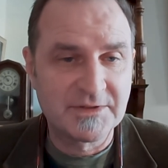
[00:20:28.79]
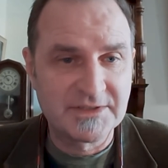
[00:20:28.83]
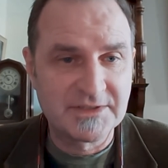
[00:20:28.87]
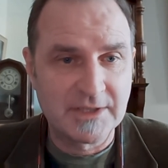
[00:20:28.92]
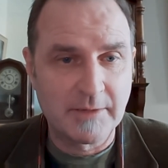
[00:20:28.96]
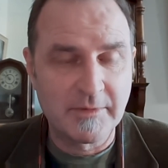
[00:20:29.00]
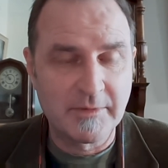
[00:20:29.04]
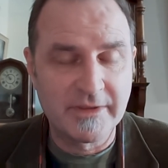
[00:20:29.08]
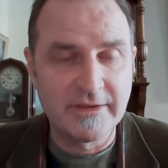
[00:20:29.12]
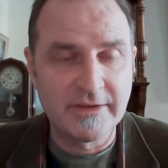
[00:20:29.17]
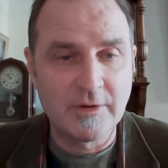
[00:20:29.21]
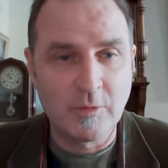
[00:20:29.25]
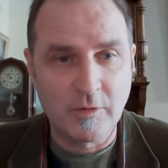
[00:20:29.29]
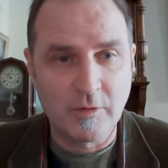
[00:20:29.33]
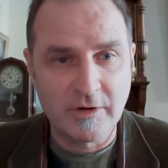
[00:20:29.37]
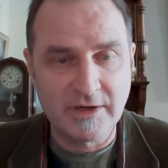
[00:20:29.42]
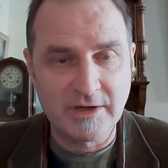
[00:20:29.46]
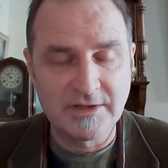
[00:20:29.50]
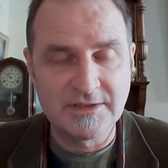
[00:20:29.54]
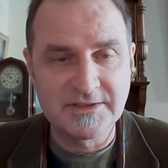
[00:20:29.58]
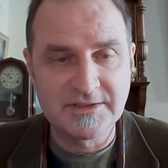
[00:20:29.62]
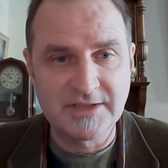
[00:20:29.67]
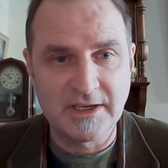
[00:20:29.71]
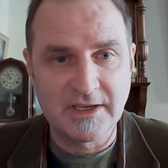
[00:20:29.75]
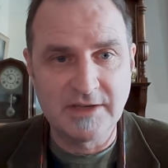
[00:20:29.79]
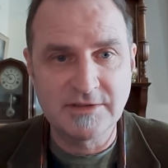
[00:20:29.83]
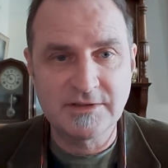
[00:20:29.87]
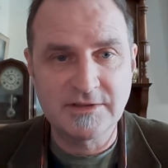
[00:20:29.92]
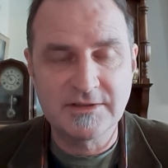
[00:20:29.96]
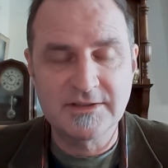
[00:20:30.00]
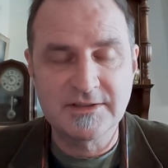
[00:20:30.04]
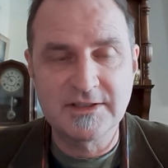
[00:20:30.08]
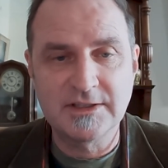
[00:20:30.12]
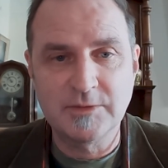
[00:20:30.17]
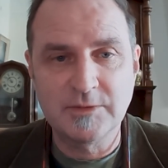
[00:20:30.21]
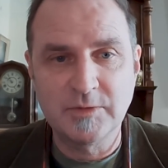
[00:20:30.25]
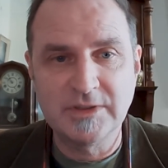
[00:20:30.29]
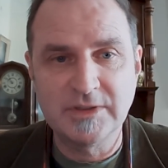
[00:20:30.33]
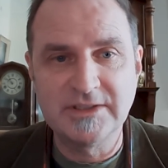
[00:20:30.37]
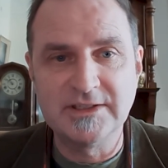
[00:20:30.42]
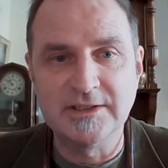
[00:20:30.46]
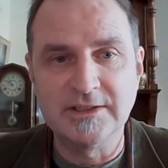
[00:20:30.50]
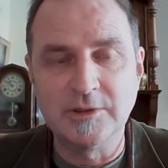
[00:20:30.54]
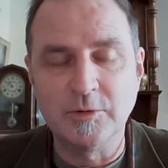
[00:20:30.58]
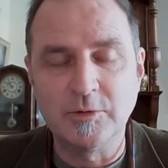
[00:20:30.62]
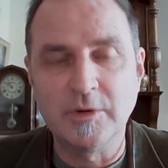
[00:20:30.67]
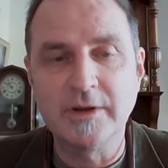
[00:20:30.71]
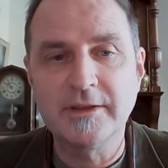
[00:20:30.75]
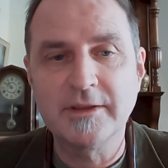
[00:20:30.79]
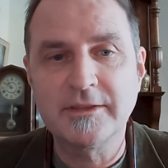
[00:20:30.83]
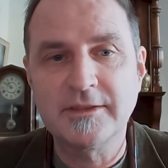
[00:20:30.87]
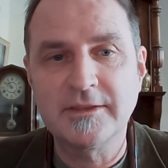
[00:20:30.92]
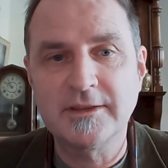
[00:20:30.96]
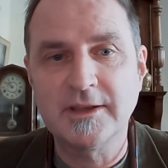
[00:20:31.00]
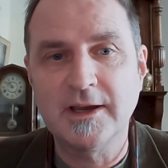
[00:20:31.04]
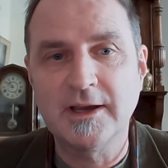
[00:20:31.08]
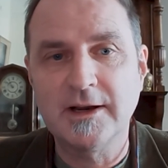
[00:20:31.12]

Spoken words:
some of the organizations that we deal with,